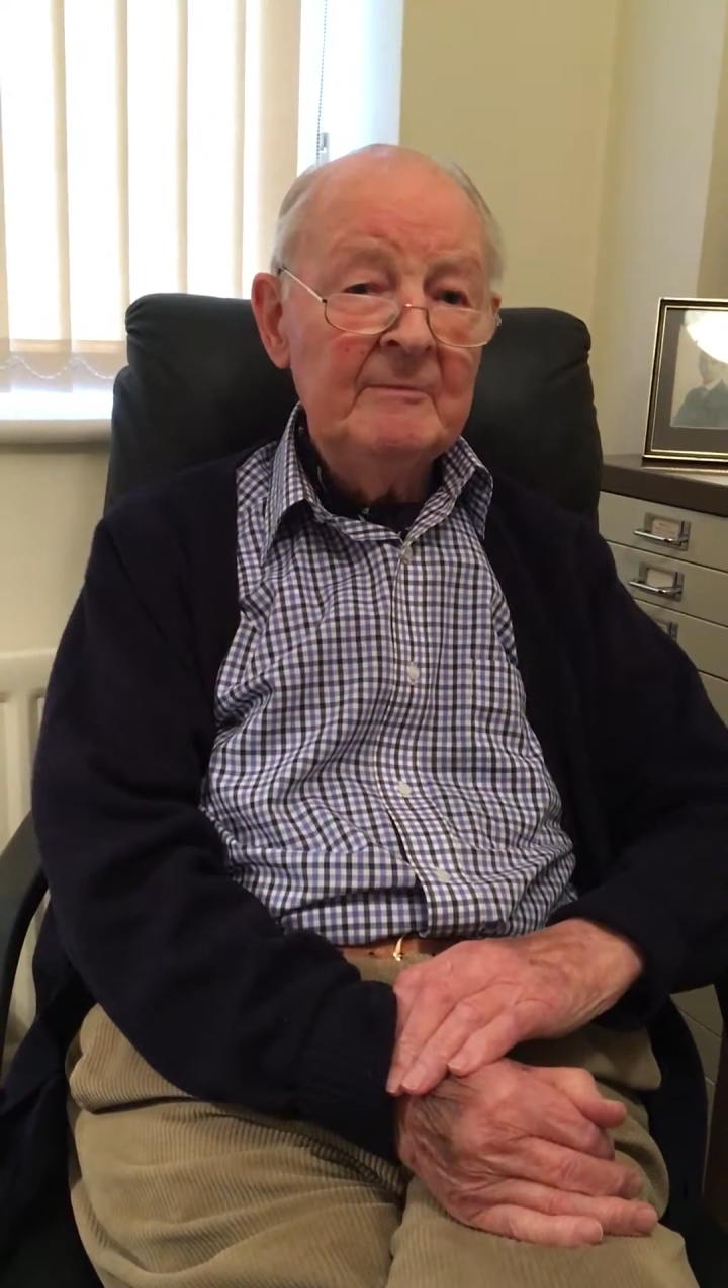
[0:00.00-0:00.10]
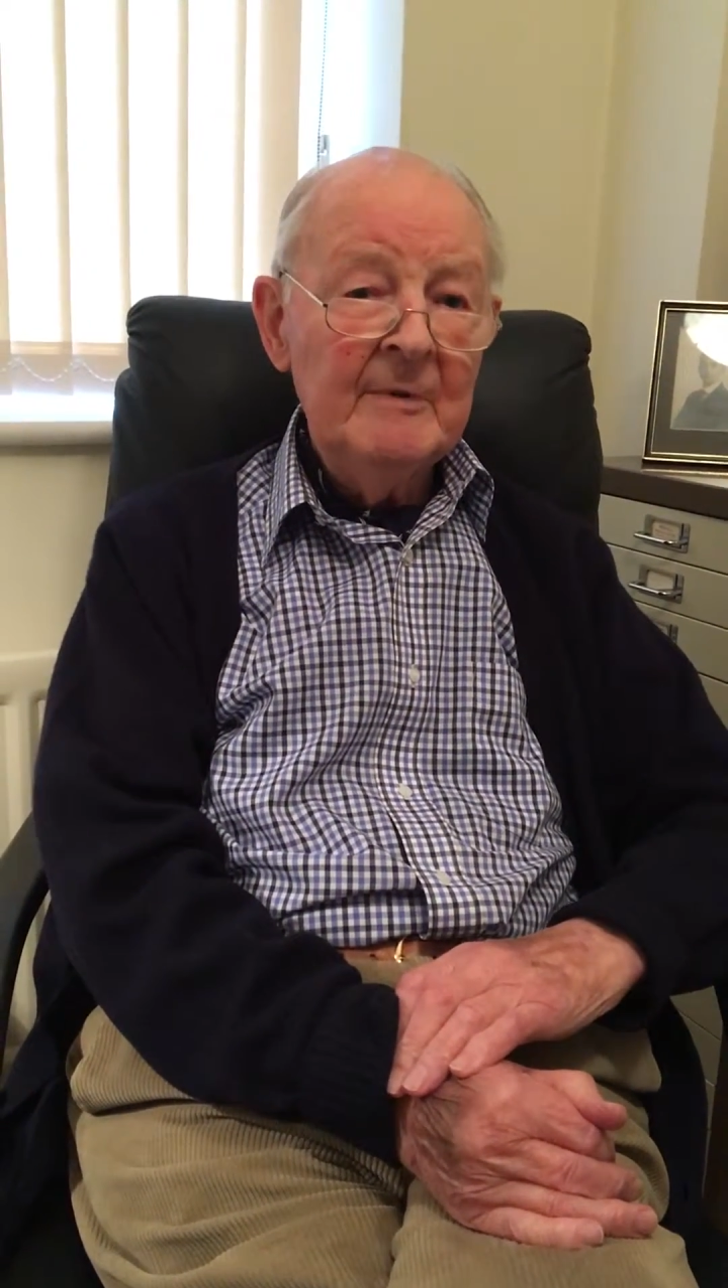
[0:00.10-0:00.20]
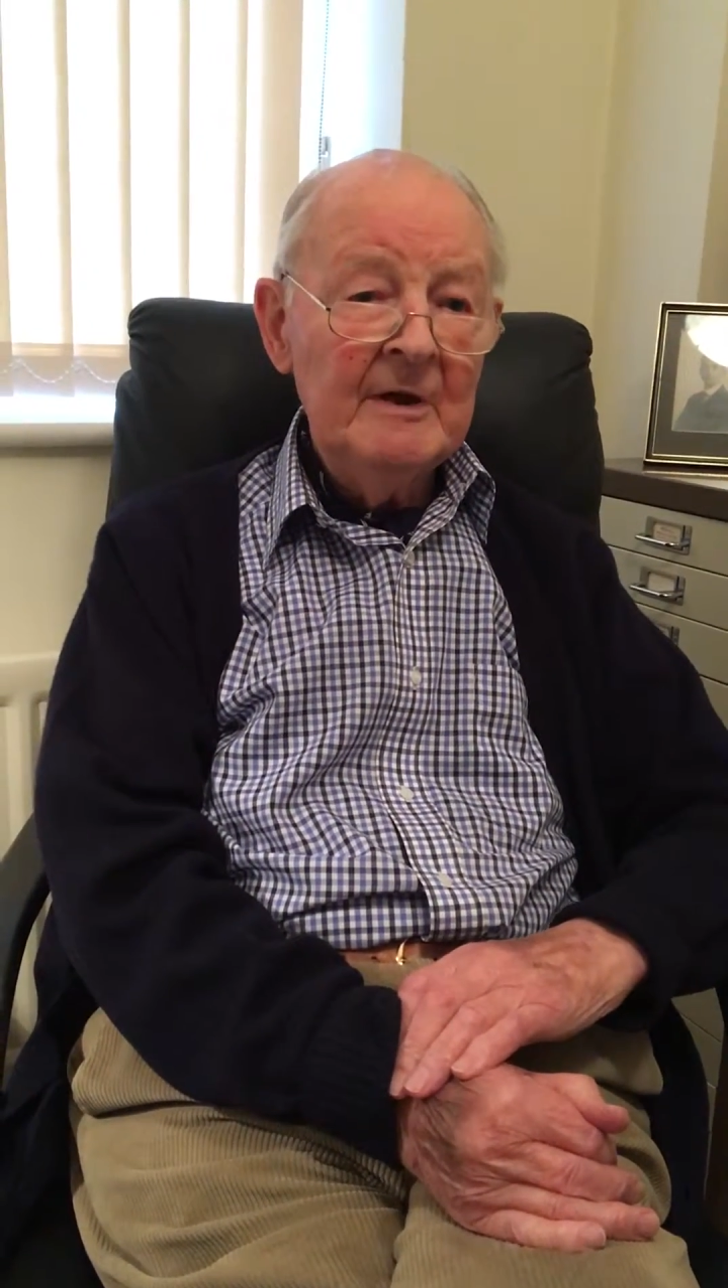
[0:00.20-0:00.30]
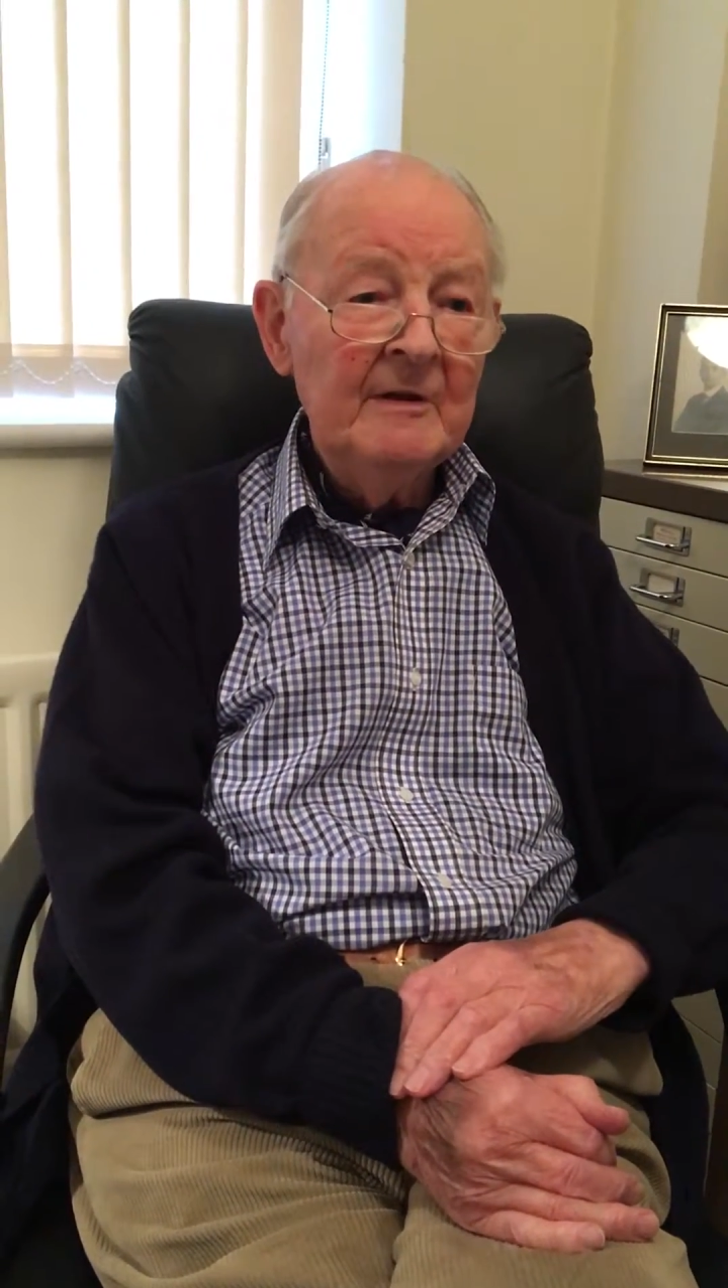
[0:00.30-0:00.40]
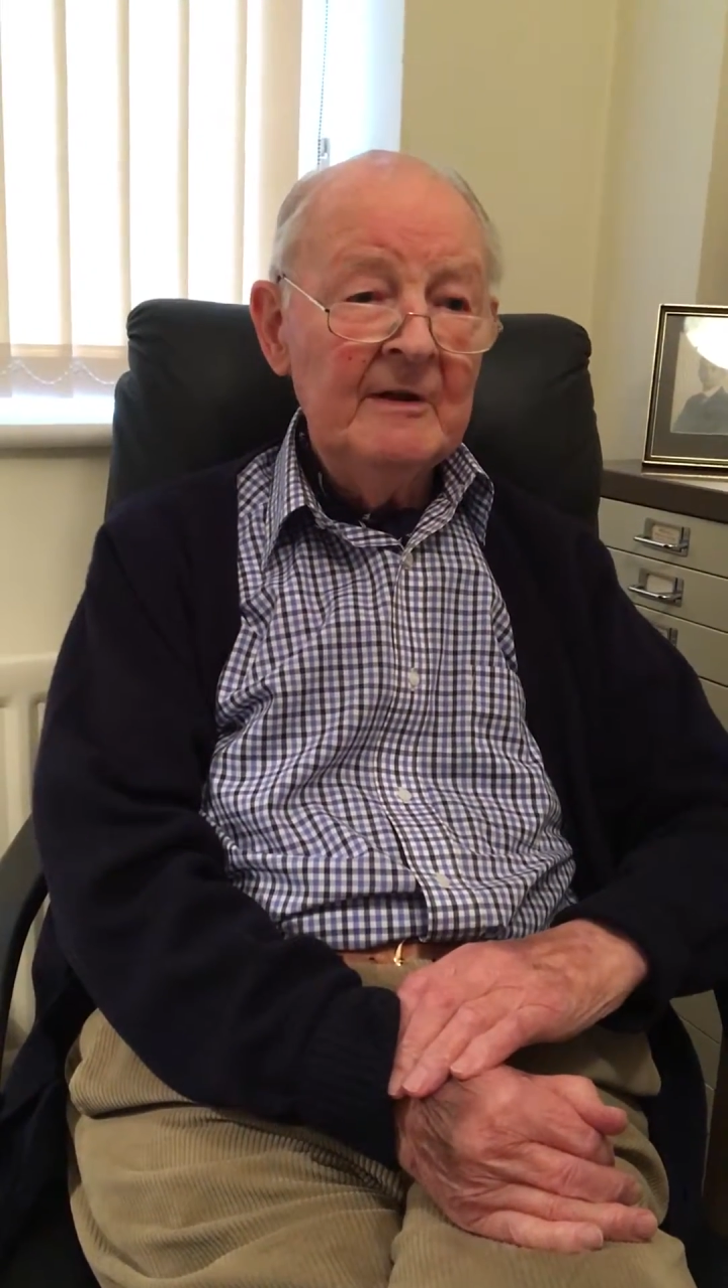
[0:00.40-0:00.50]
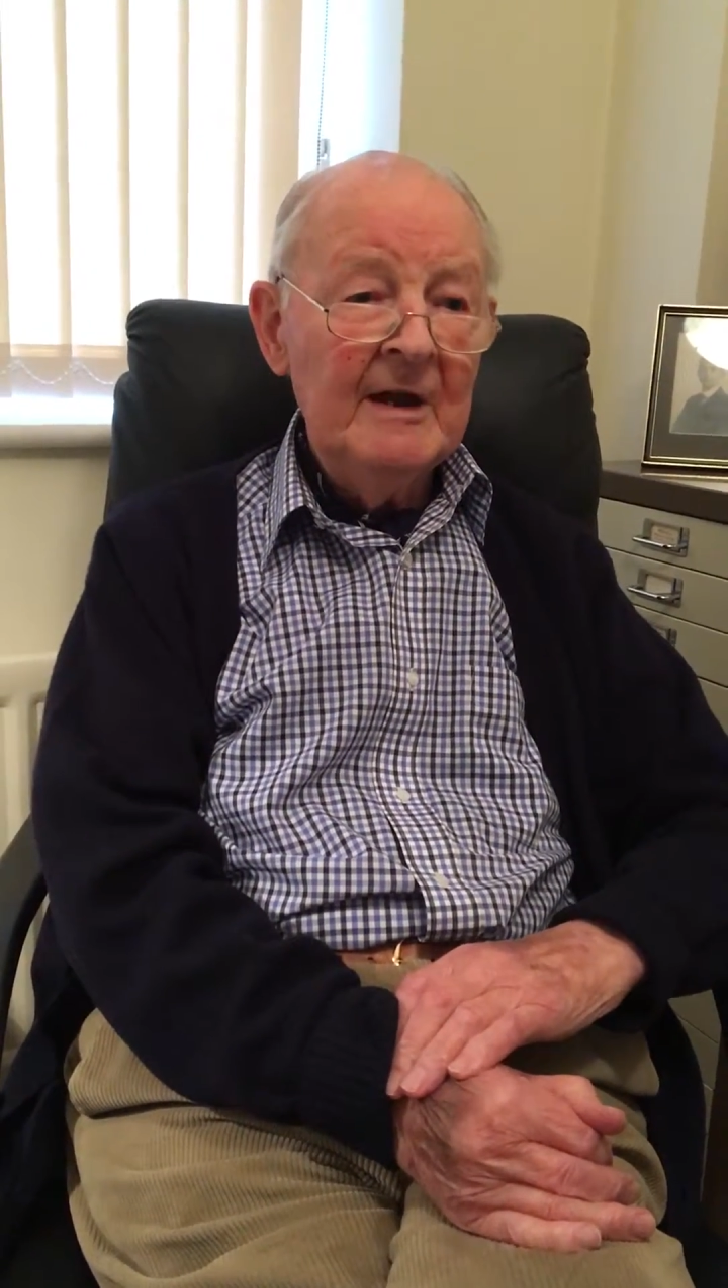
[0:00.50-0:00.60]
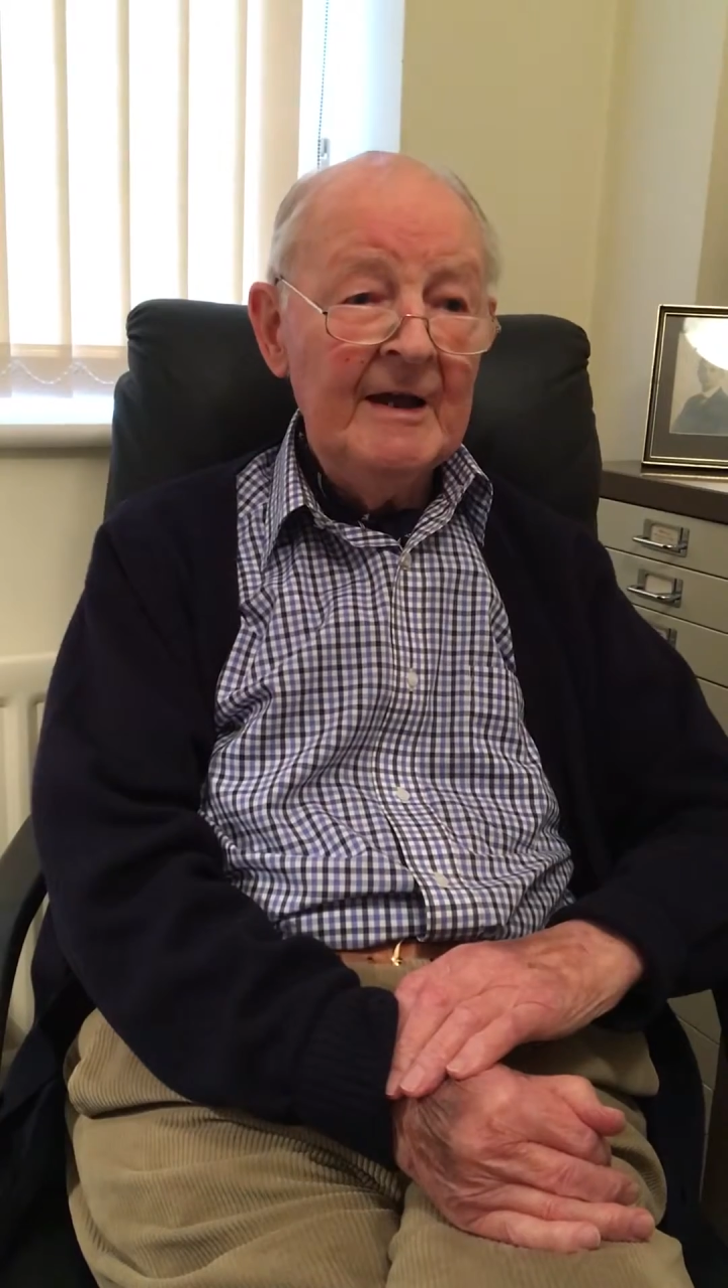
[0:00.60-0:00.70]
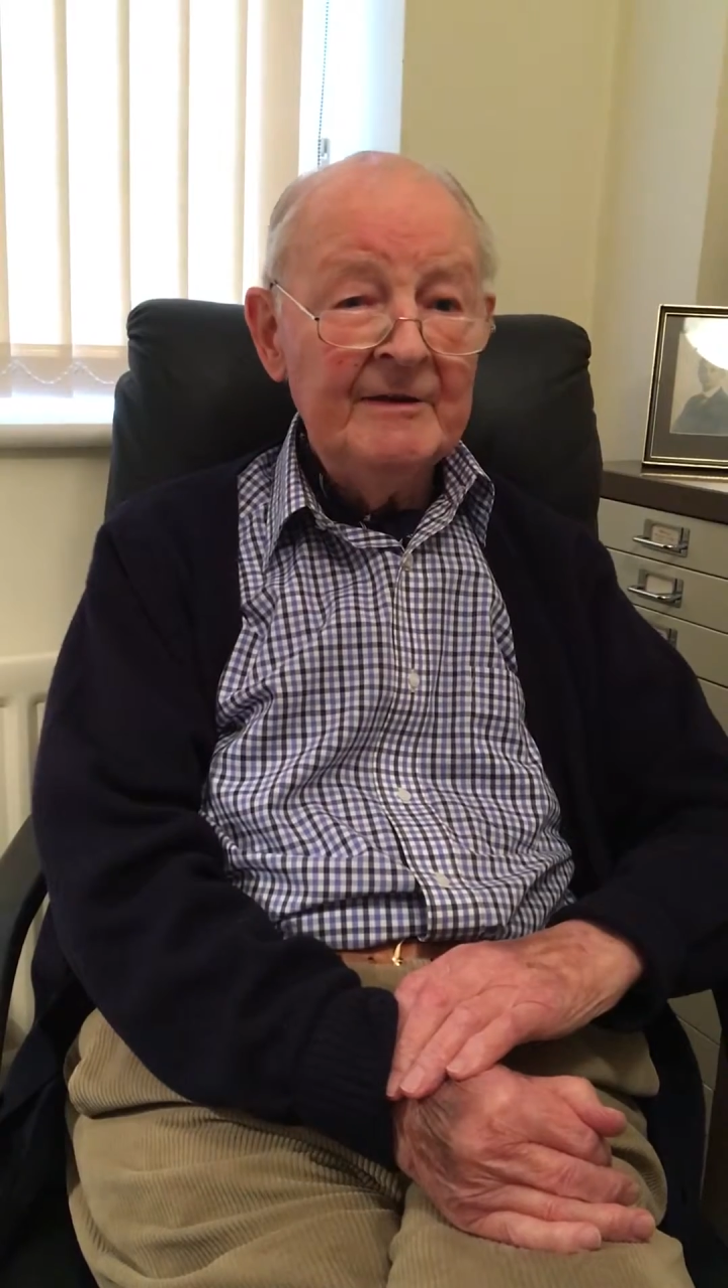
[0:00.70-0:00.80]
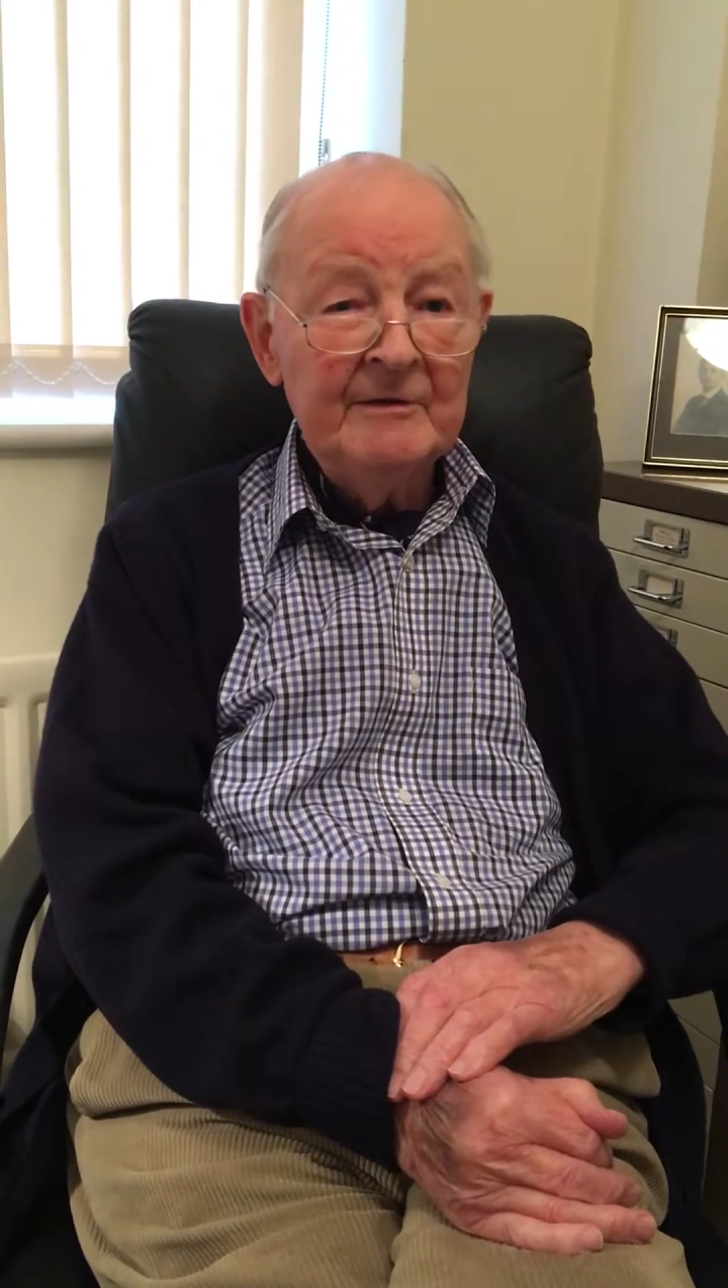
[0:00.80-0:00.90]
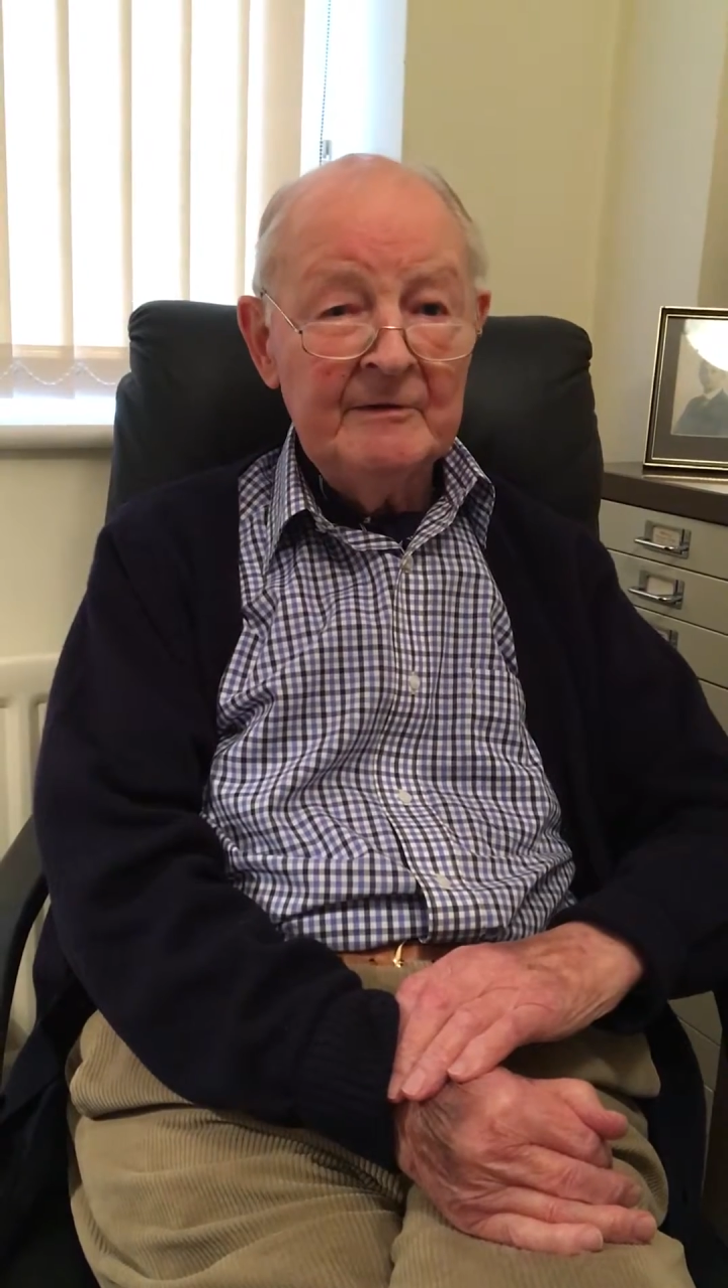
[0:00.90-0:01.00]
by the
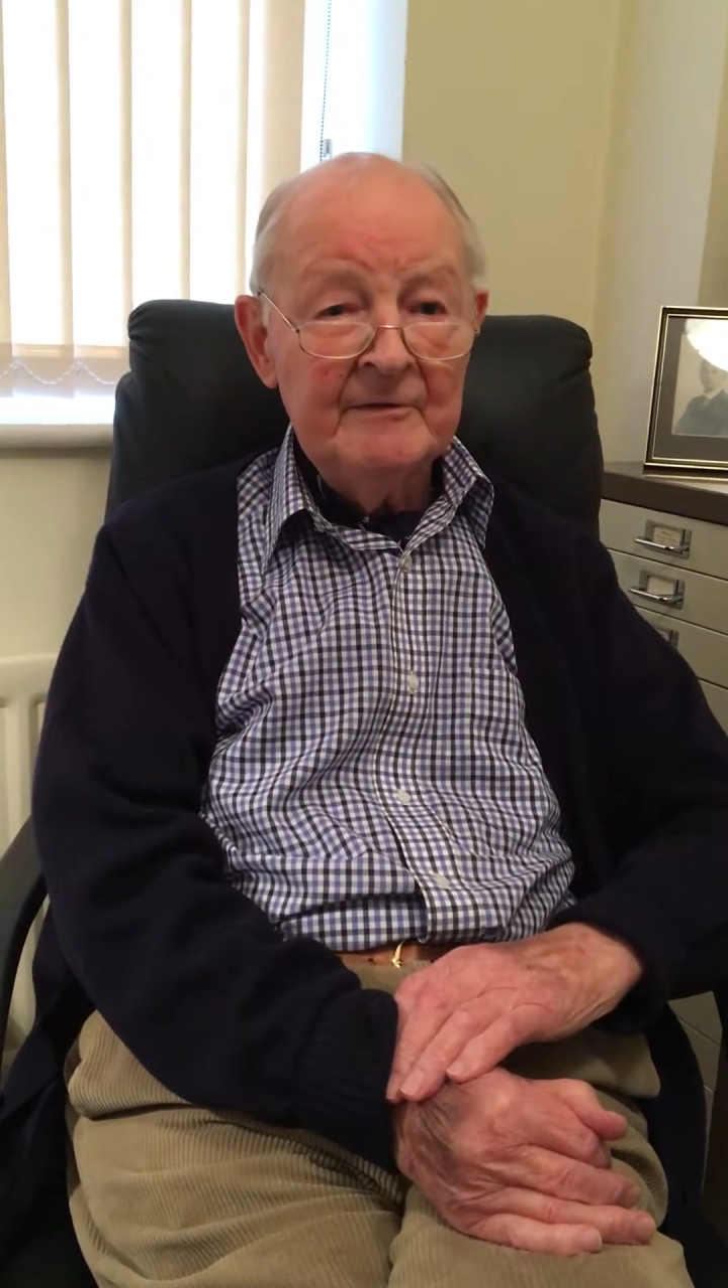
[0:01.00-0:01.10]
adult